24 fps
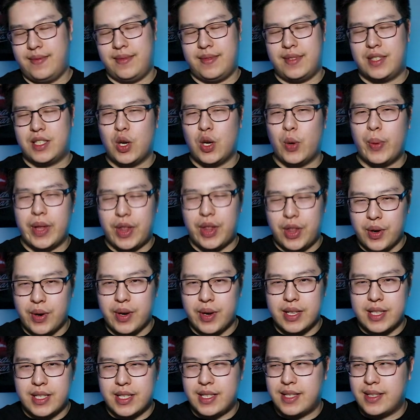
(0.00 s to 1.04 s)
So we
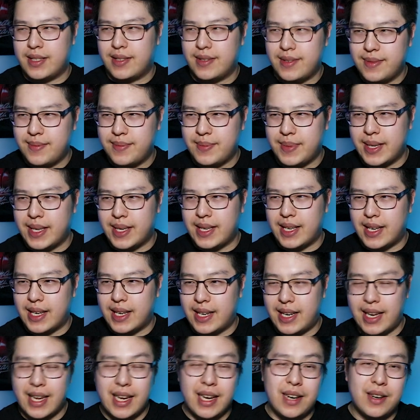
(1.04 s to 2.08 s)
thought, but
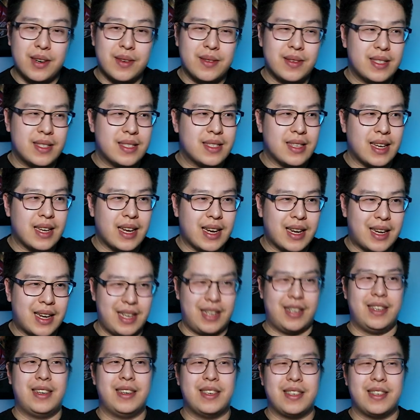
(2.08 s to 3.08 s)
uh, now it's like,